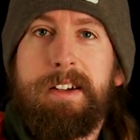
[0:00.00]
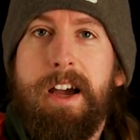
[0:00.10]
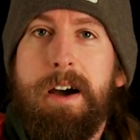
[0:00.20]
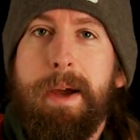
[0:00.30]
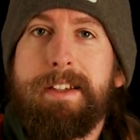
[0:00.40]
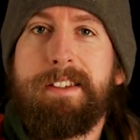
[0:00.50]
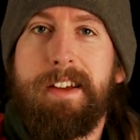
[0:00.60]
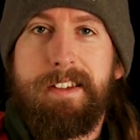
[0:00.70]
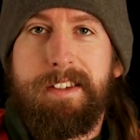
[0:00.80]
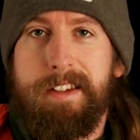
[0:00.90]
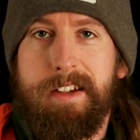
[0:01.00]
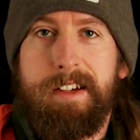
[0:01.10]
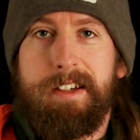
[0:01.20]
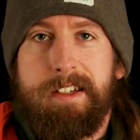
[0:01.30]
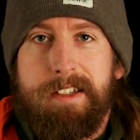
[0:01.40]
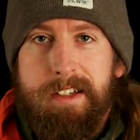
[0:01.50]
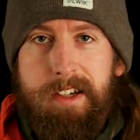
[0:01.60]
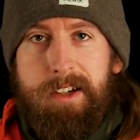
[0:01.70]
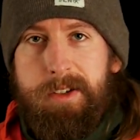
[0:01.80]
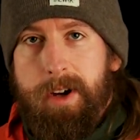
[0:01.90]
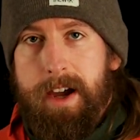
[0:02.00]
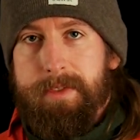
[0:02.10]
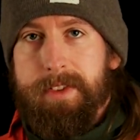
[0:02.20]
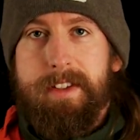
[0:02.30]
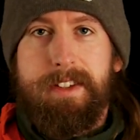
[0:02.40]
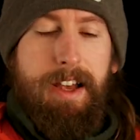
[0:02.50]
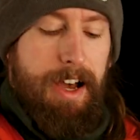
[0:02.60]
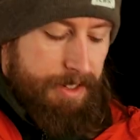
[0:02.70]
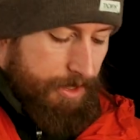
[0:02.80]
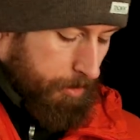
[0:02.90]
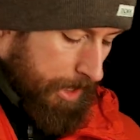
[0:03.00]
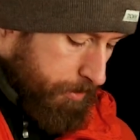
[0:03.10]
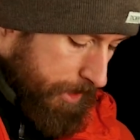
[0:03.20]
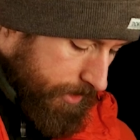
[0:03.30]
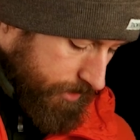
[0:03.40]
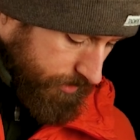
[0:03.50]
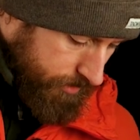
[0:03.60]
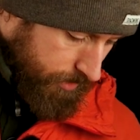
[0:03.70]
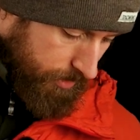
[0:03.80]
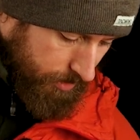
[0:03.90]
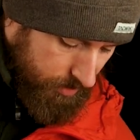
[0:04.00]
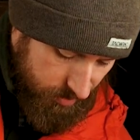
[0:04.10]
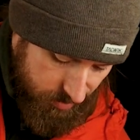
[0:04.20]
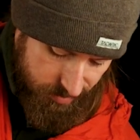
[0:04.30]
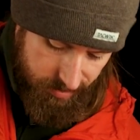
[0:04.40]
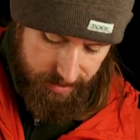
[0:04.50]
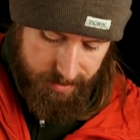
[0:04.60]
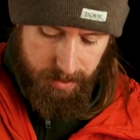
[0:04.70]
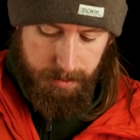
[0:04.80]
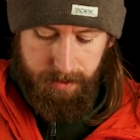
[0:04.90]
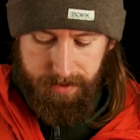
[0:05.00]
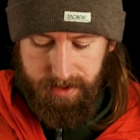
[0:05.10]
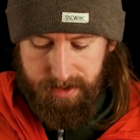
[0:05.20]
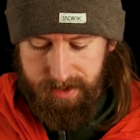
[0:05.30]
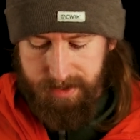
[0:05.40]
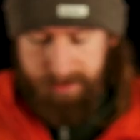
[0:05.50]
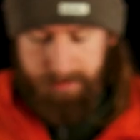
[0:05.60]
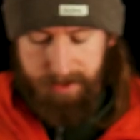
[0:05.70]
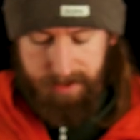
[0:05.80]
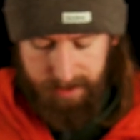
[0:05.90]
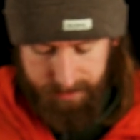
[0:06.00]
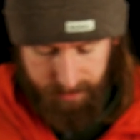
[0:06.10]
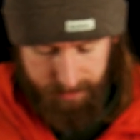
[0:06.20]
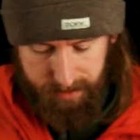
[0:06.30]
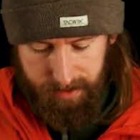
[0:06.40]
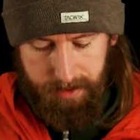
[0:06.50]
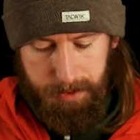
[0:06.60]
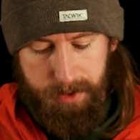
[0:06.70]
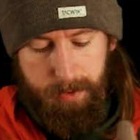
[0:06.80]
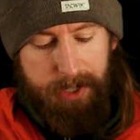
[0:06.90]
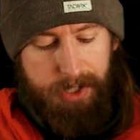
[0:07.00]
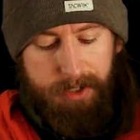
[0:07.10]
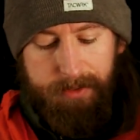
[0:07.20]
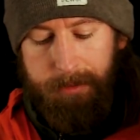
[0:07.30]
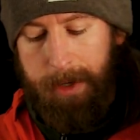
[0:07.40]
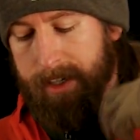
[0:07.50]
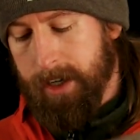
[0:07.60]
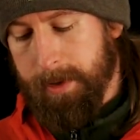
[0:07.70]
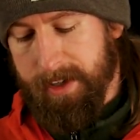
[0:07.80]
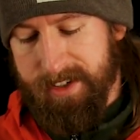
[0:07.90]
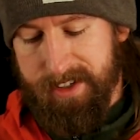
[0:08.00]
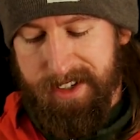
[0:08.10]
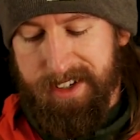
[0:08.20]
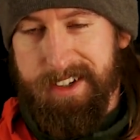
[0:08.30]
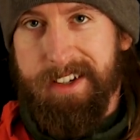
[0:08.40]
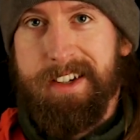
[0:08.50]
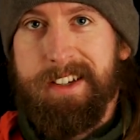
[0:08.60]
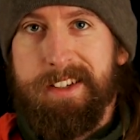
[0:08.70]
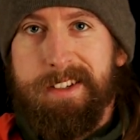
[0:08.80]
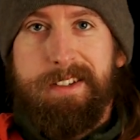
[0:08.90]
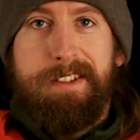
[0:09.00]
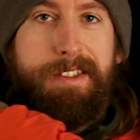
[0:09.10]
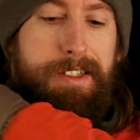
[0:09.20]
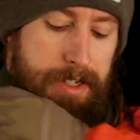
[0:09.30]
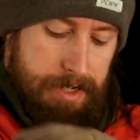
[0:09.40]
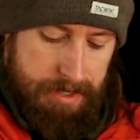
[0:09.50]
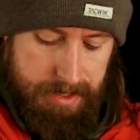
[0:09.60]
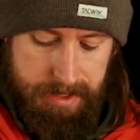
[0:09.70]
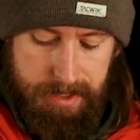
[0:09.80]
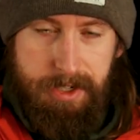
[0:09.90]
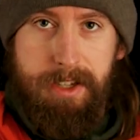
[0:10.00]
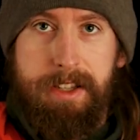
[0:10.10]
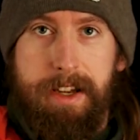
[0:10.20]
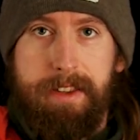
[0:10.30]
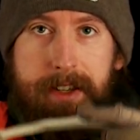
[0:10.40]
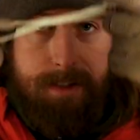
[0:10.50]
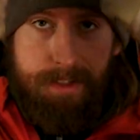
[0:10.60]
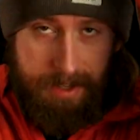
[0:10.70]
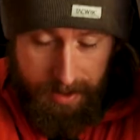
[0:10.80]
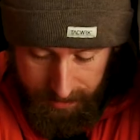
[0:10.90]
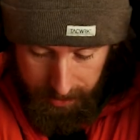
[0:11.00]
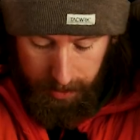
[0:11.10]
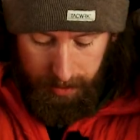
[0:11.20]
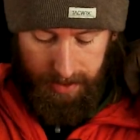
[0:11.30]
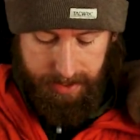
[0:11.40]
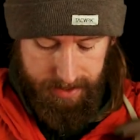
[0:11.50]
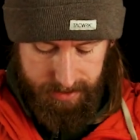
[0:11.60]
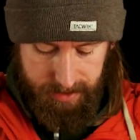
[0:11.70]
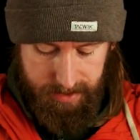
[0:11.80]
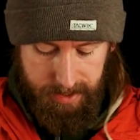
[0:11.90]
Best is to have this under the backpack. So let's remove this. It was enough with demonstration of the backup. So just like this, throw it over the head.